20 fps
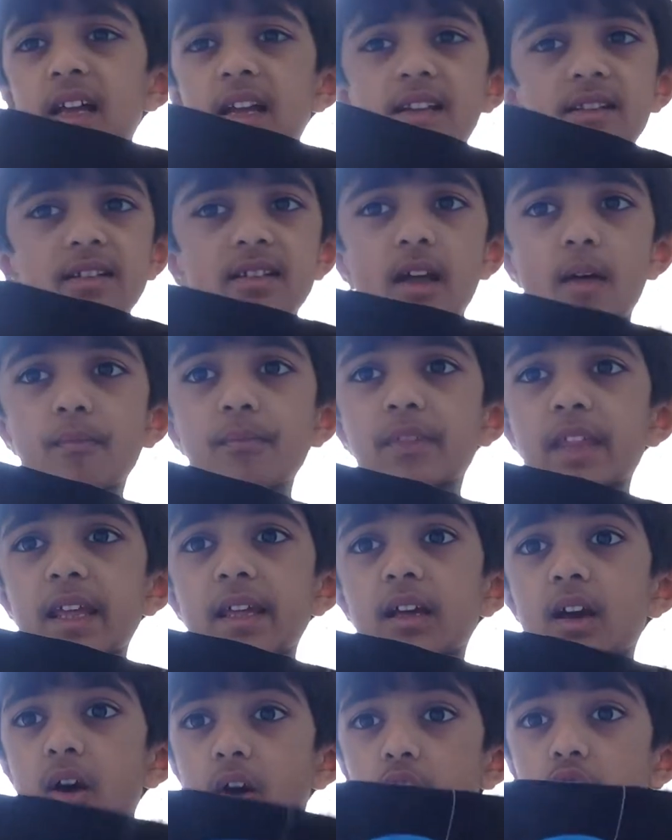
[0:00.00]

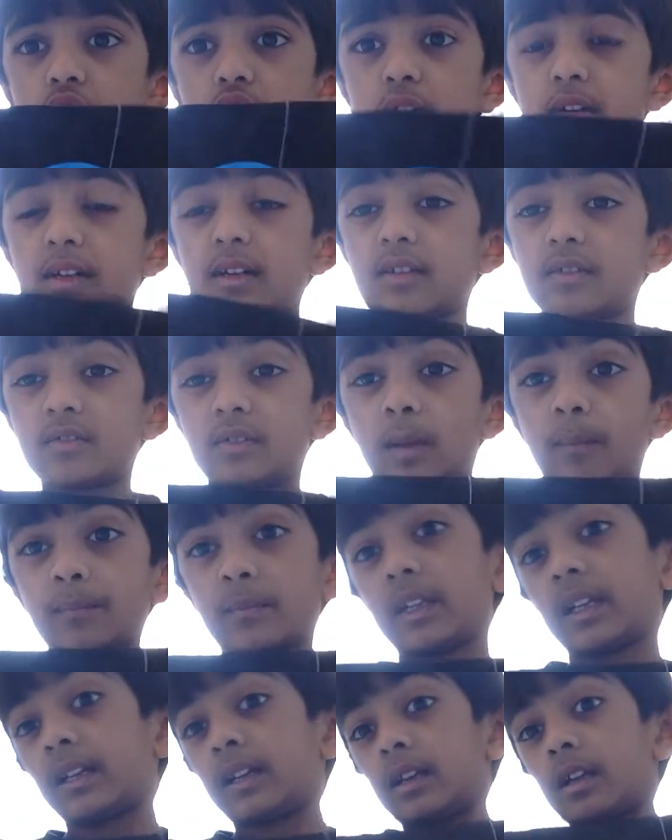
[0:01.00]
something hundred or
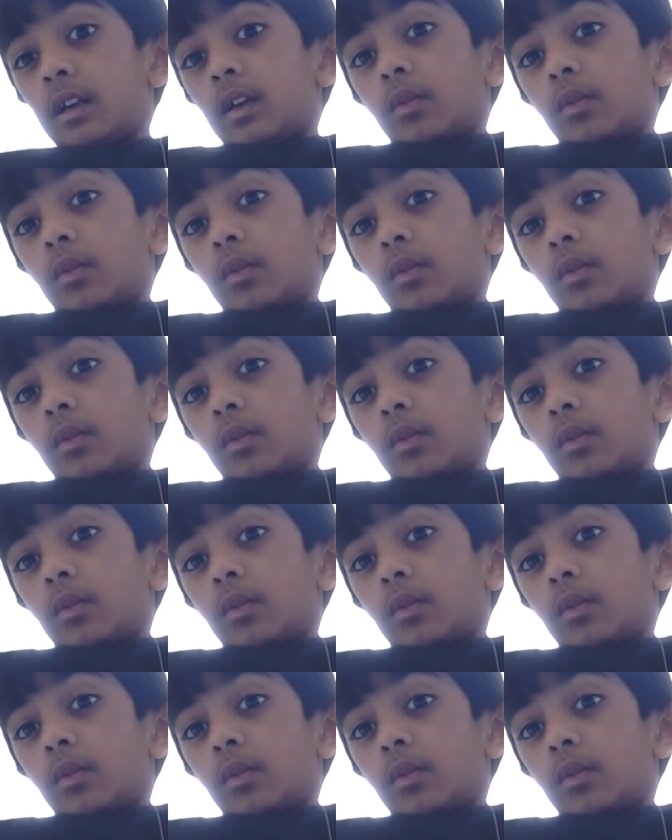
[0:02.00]
something